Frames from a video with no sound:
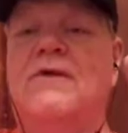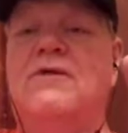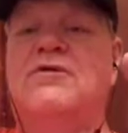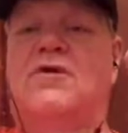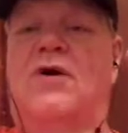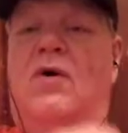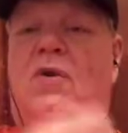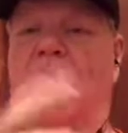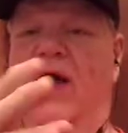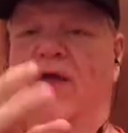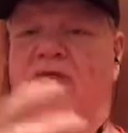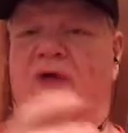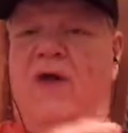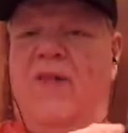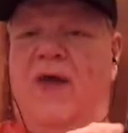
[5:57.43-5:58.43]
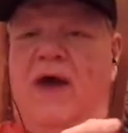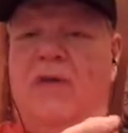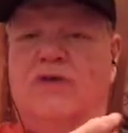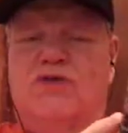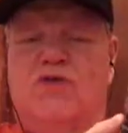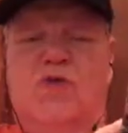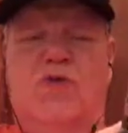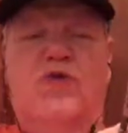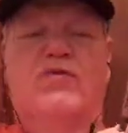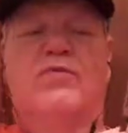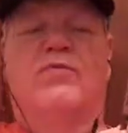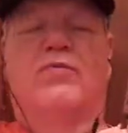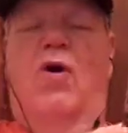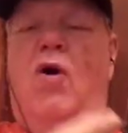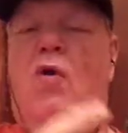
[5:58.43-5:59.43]
So I thought that was worth
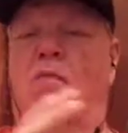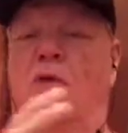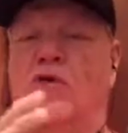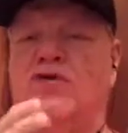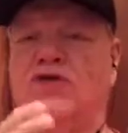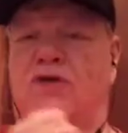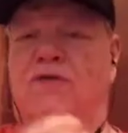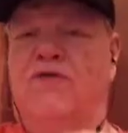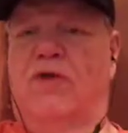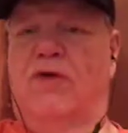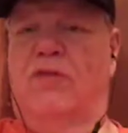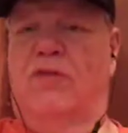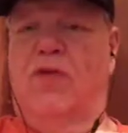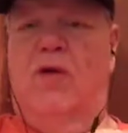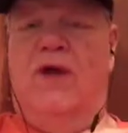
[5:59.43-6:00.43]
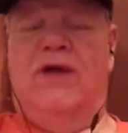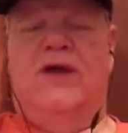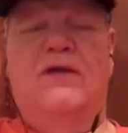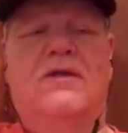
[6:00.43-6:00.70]
almost a full point